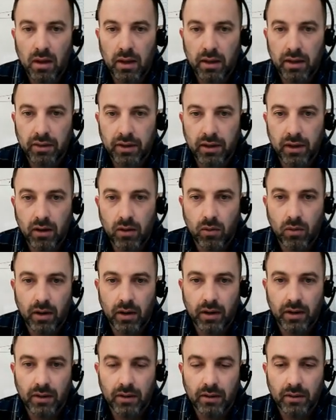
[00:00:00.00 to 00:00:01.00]
And then I
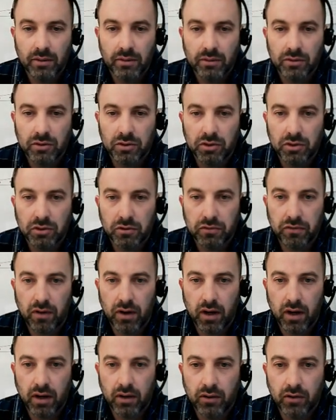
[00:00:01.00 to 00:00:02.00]
want you to
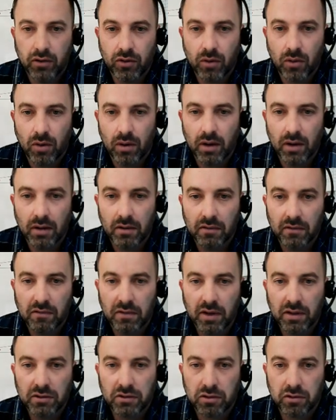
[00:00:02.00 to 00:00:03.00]
find your
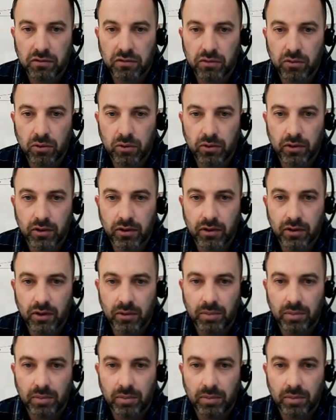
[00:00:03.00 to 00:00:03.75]
Inventor folder.